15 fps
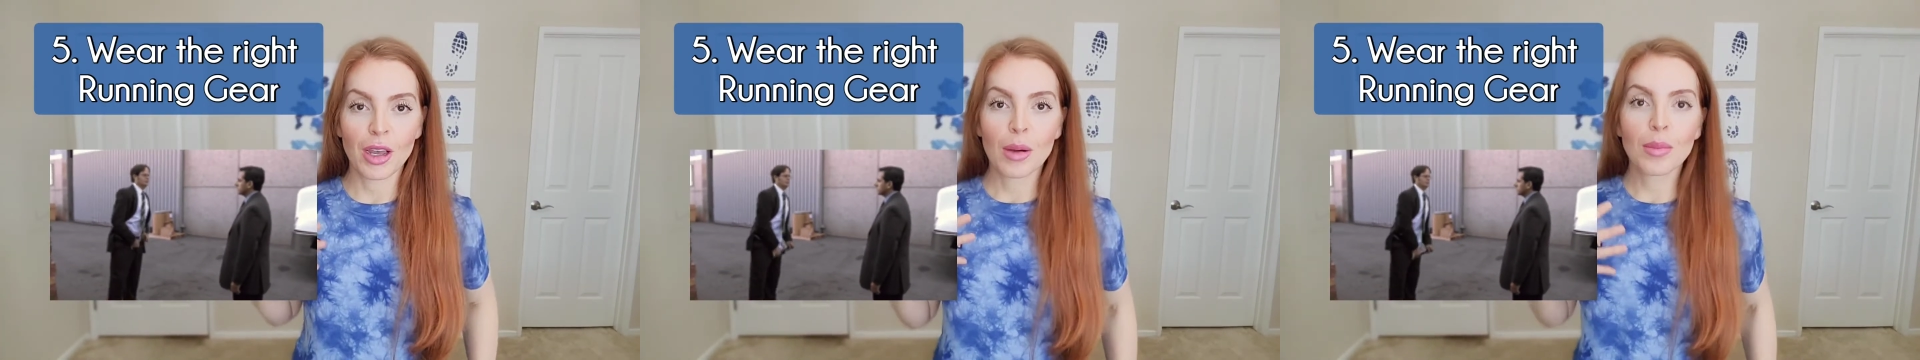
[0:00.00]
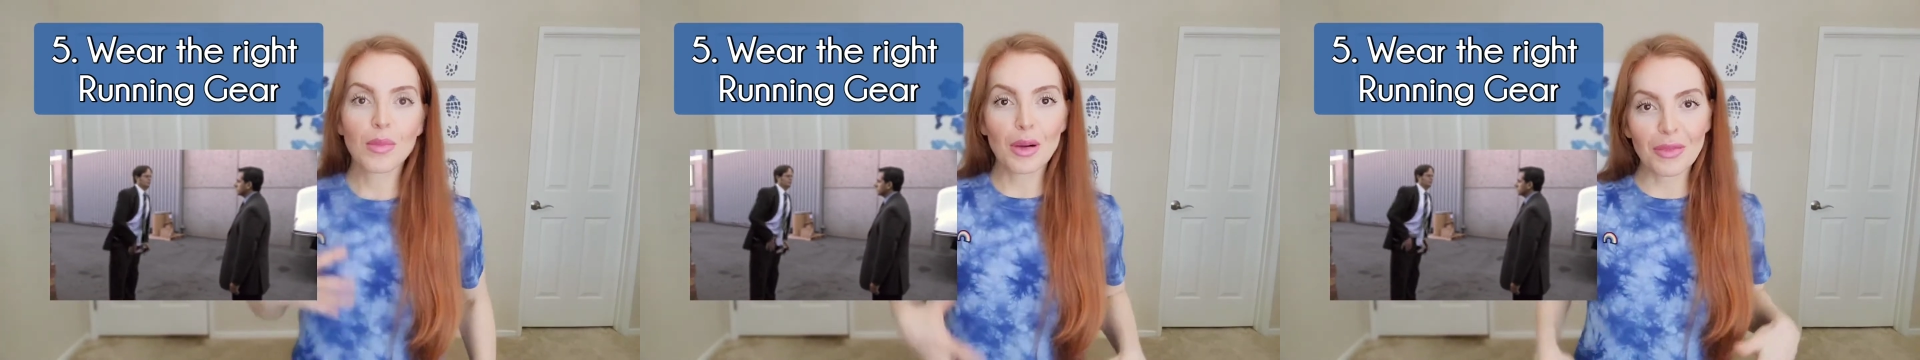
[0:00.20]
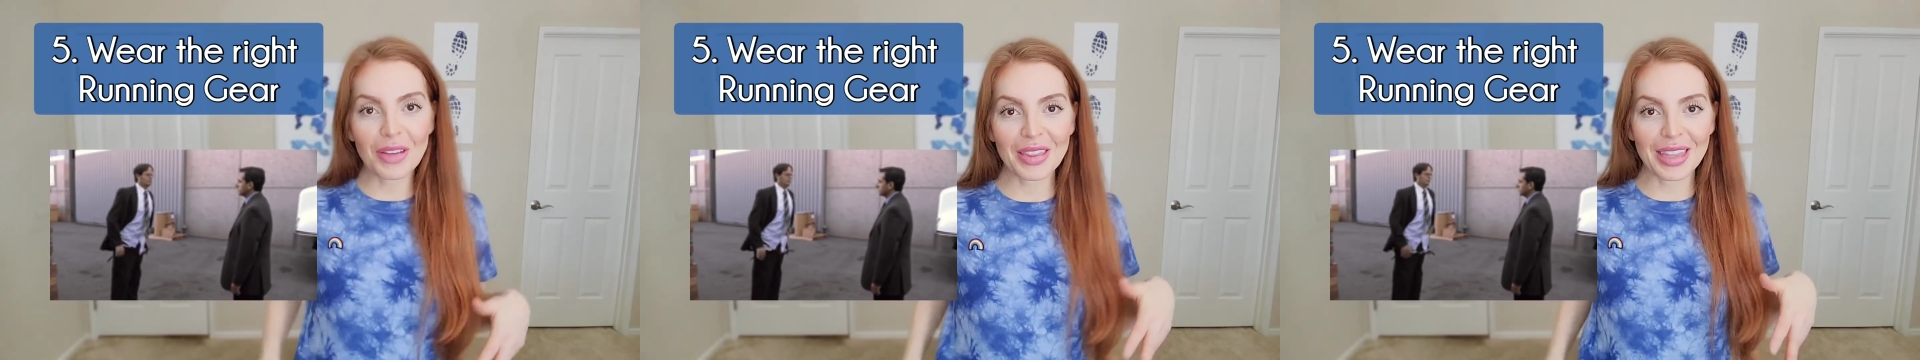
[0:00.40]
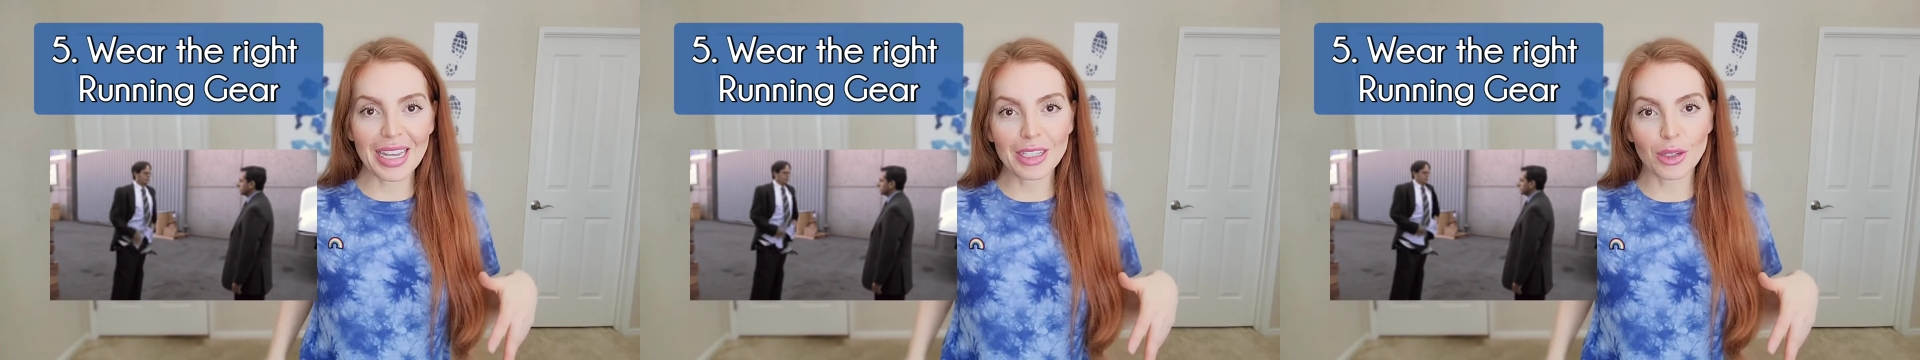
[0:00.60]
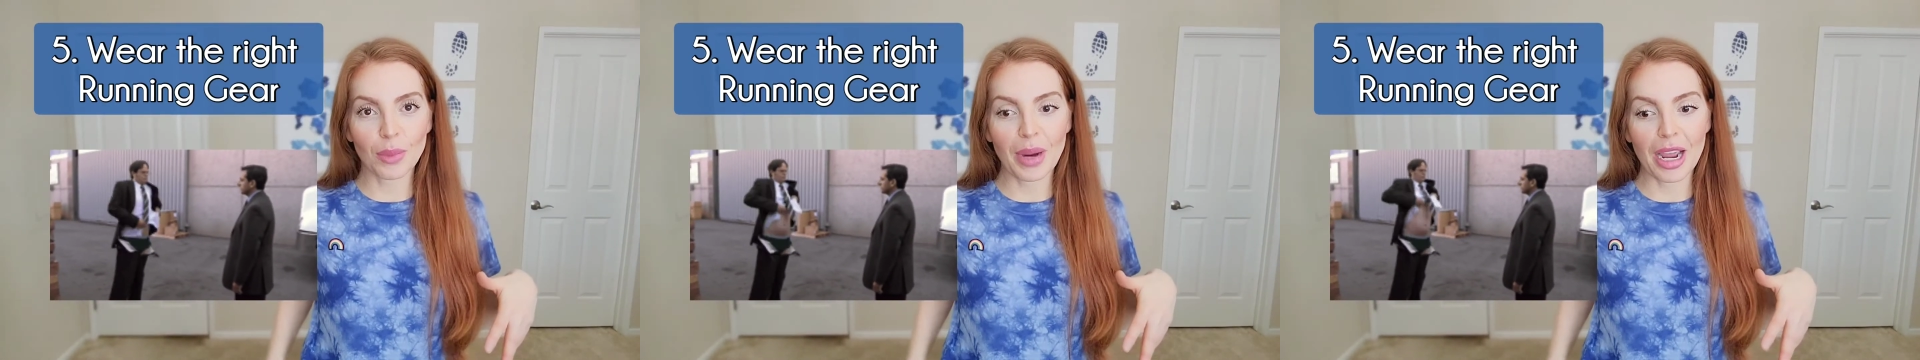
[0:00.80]
moving
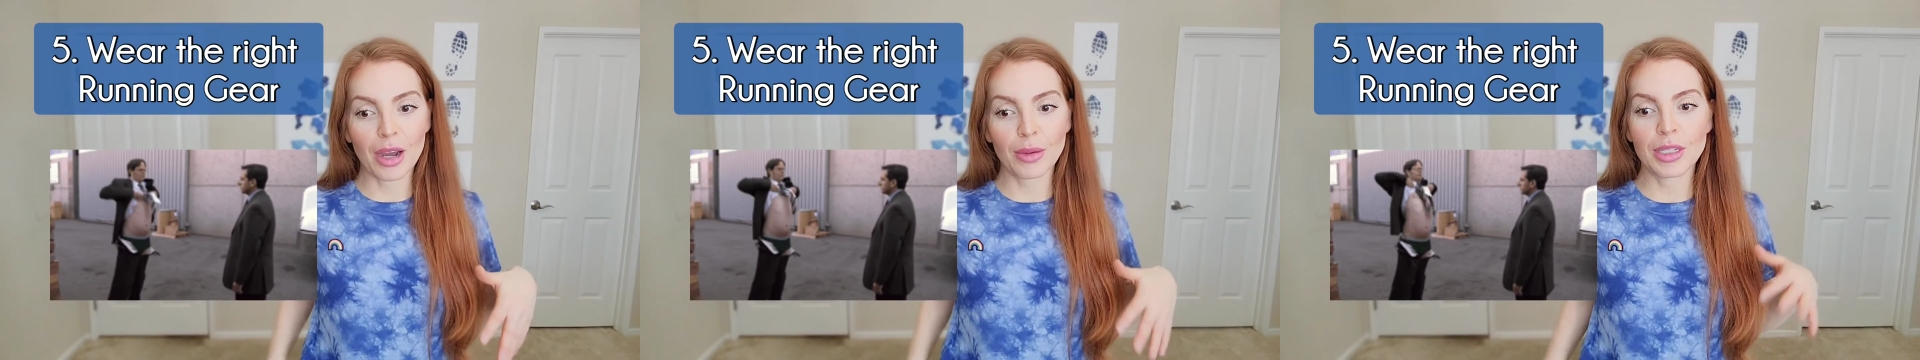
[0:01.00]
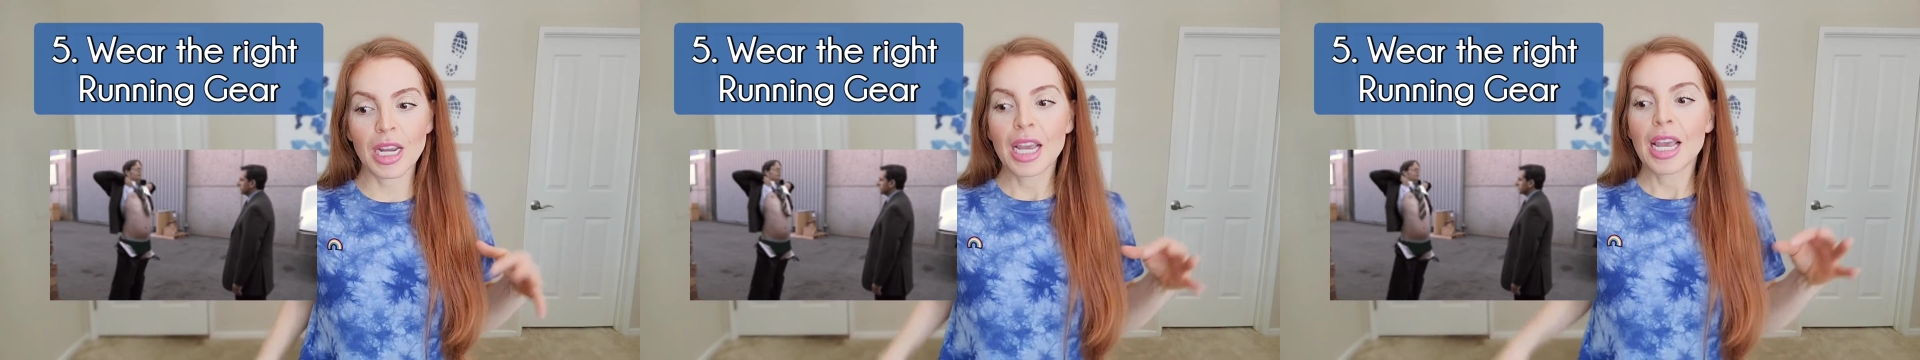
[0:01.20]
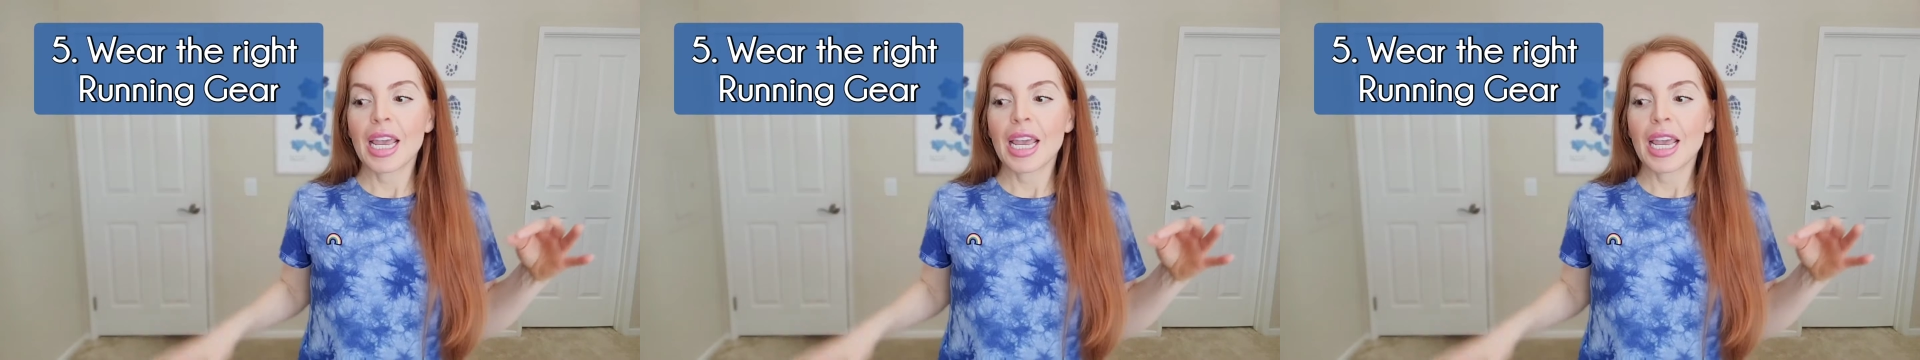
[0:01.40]
things around,